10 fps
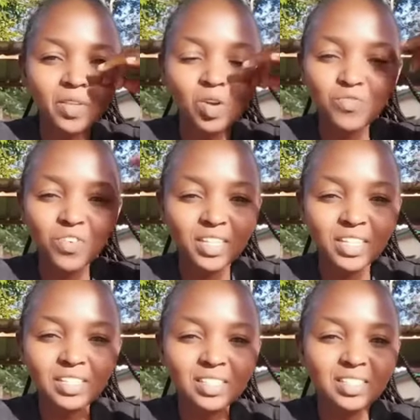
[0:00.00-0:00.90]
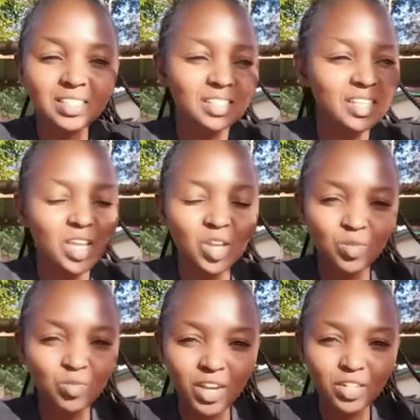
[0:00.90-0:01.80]
For kids,
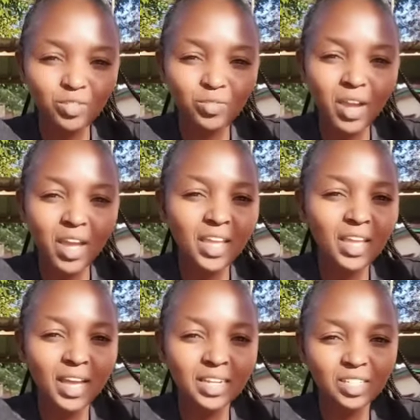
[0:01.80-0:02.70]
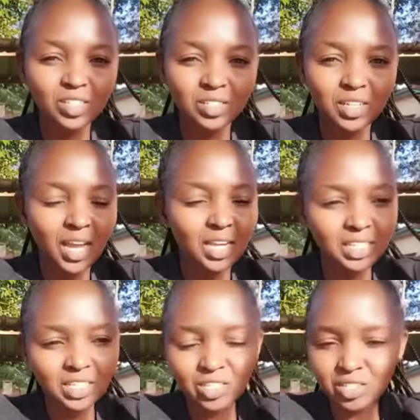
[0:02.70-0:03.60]
you can try and at
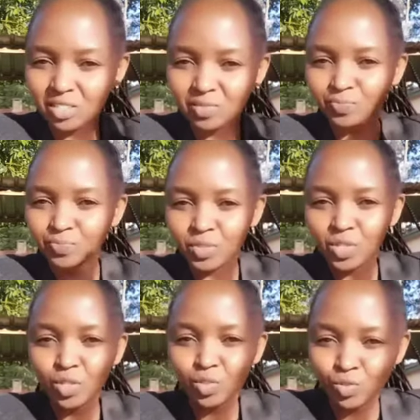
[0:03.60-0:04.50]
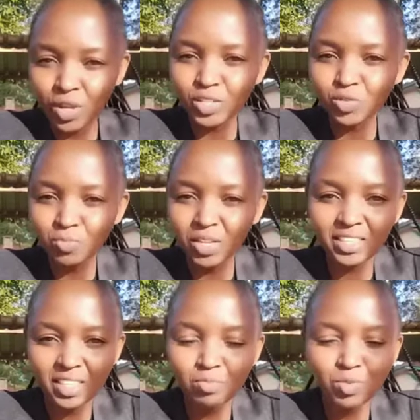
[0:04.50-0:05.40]
least try to make
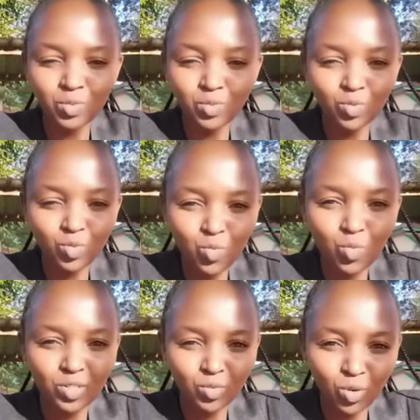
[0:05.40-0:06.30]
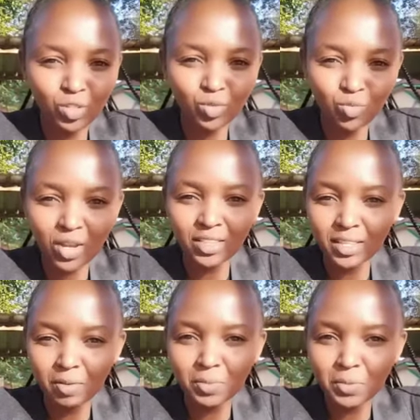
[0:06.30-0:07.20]
them do what you want
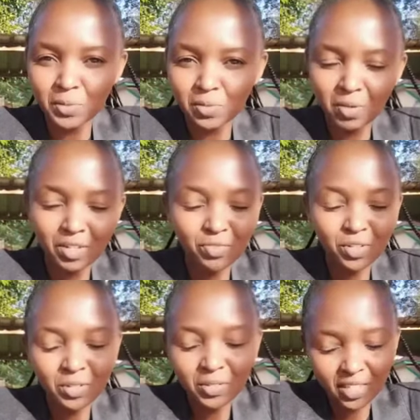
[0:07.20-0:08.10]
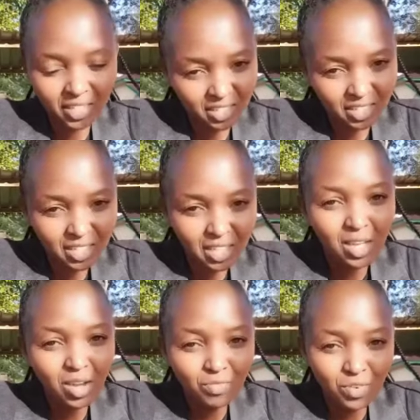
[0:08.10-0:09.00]
them to do. But for you,
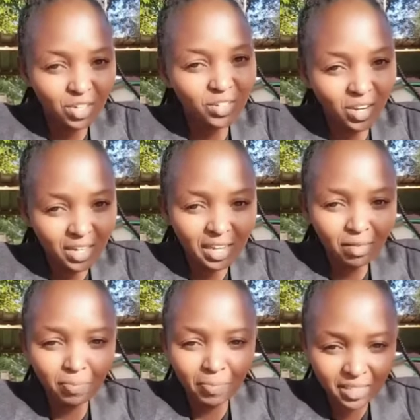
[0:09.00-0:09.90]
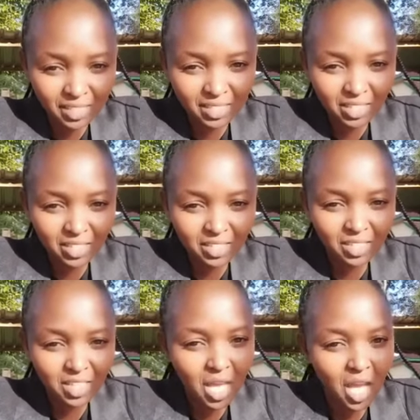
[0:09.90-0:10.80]
for grown-up
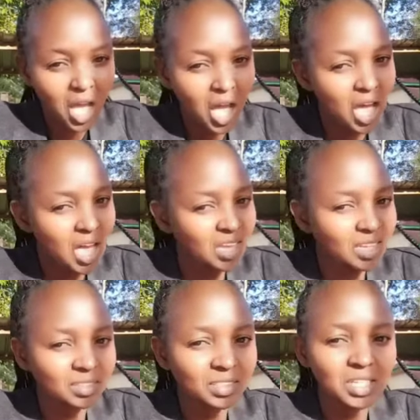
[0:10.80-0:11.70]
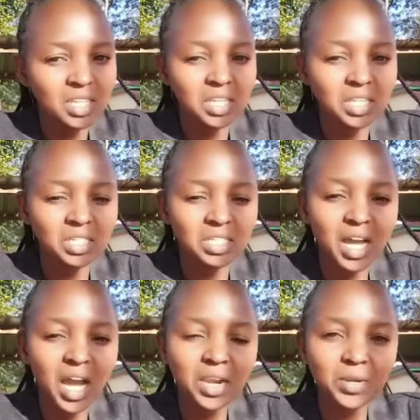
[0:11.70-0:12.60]
persons, it's
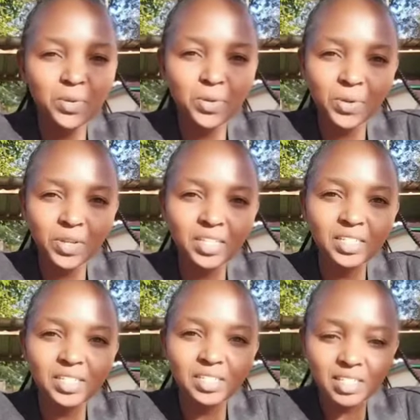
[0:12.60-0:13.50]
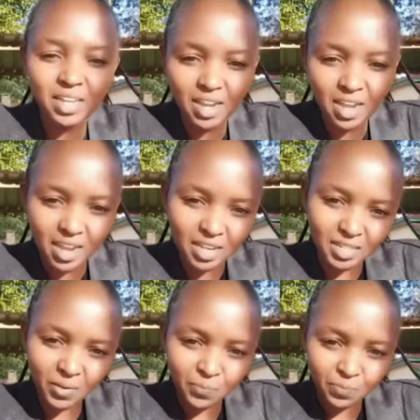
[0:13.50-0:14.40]
hard though. It is a hard.